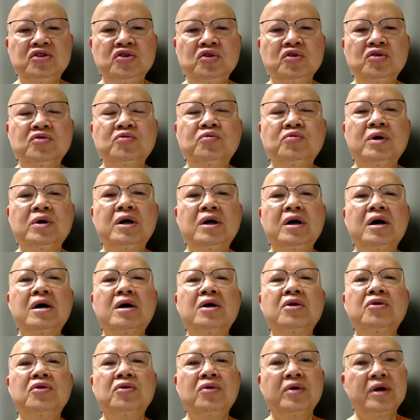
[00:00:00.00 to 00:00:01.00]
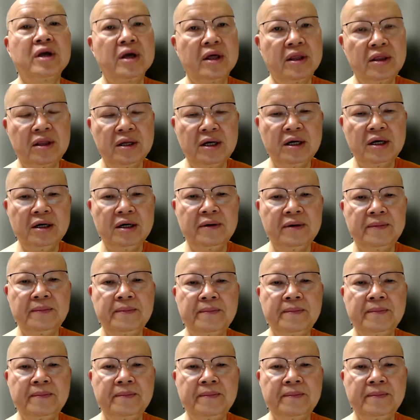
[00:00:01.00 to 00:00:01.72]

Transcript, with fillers: should work together.